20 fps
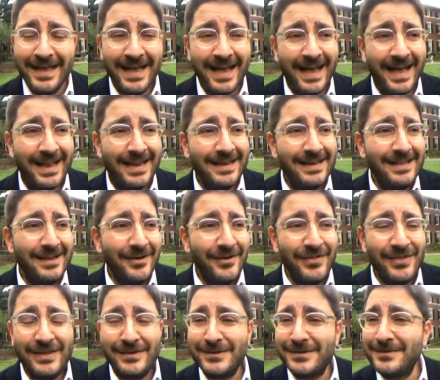And, you know,
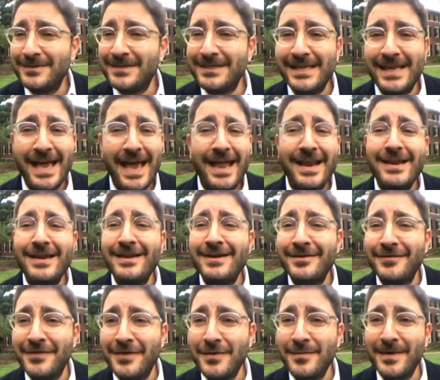this was the end
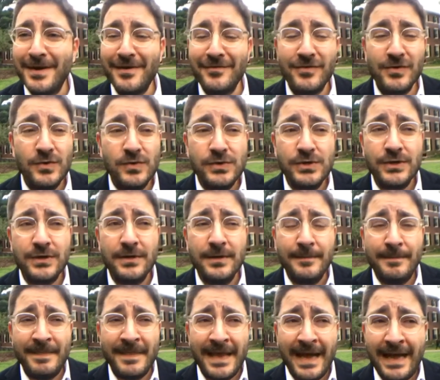of human evolution.
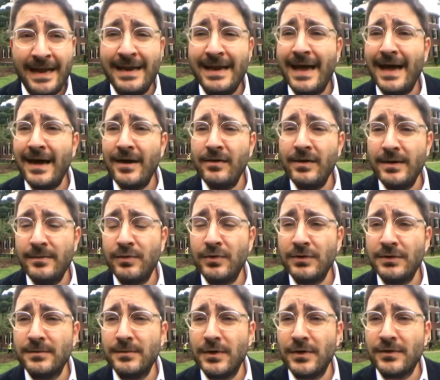And now
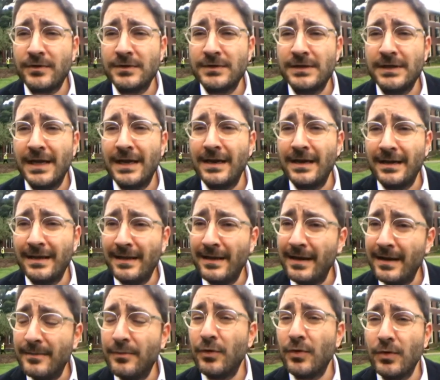liberal democracy and the
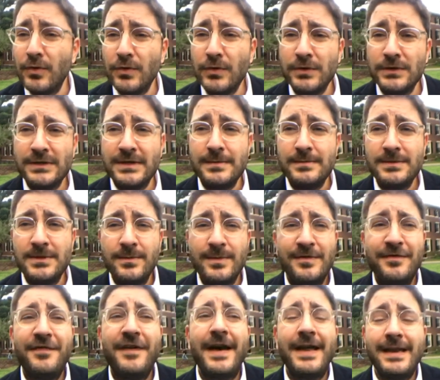liberal order seems to be
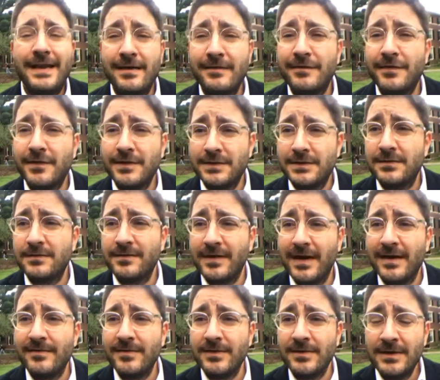fighting for its
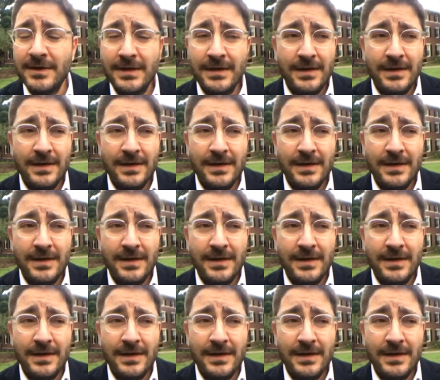survival.